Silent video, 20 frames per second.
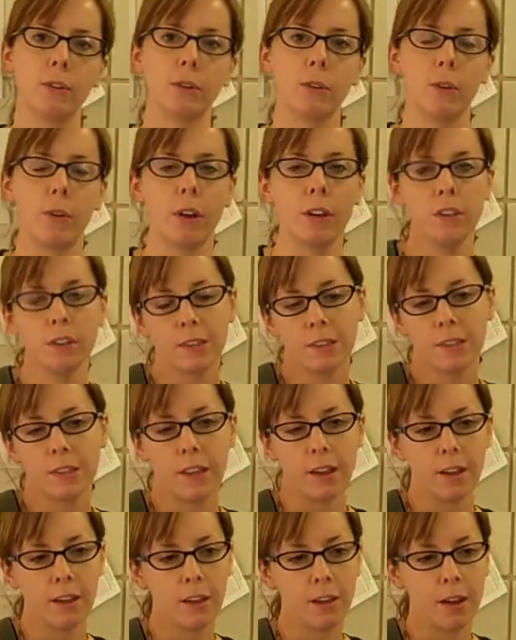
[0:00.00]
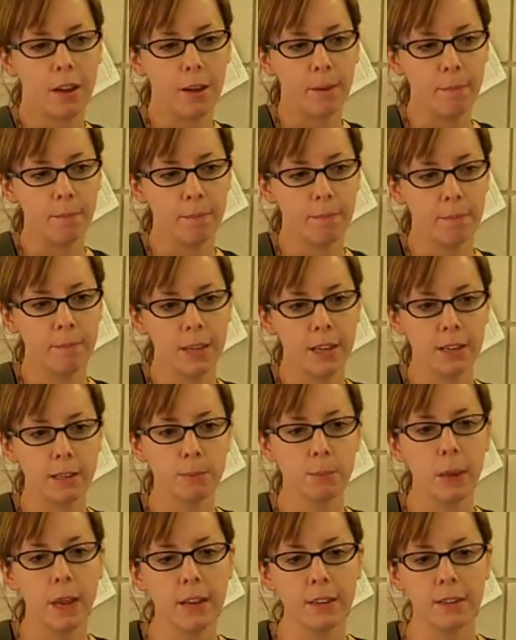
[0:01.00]
So I just think his
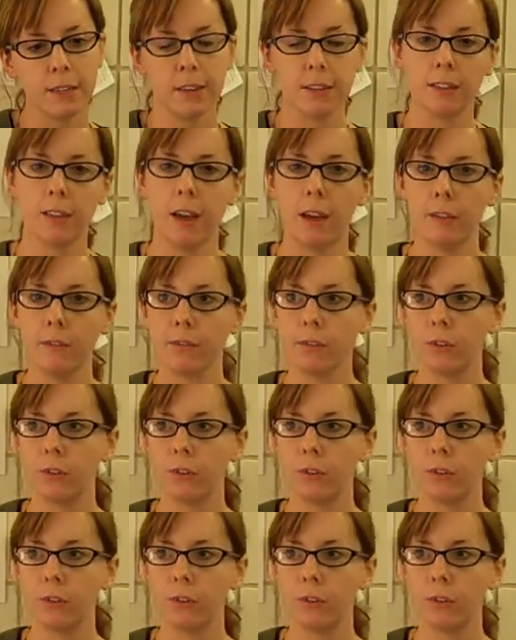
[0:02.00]
paintings have